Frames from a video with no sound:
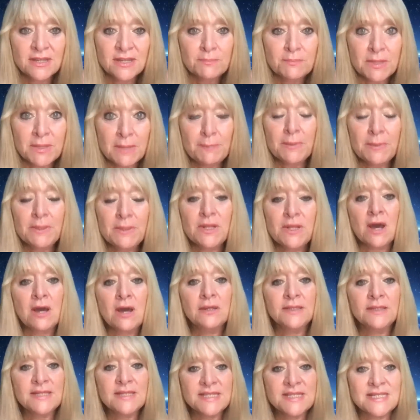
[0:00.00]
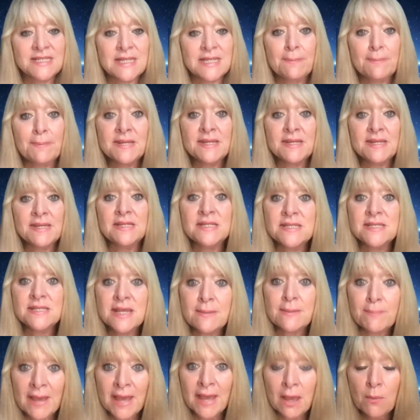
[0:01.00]
People aren't stepping into
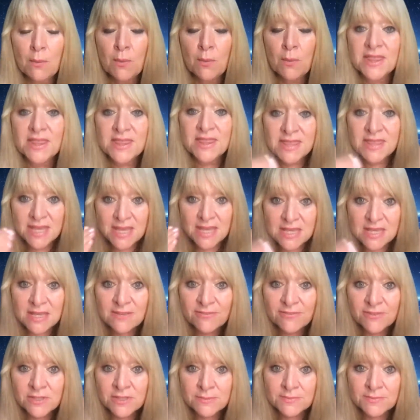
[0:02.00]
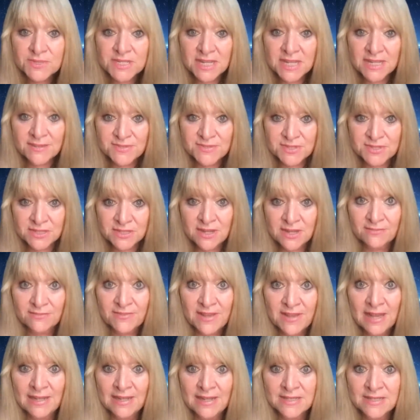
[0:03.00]
their power, thinking for themselves enough,
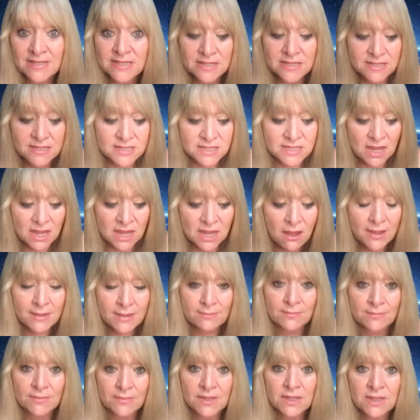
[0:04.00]
Alex, and it's time.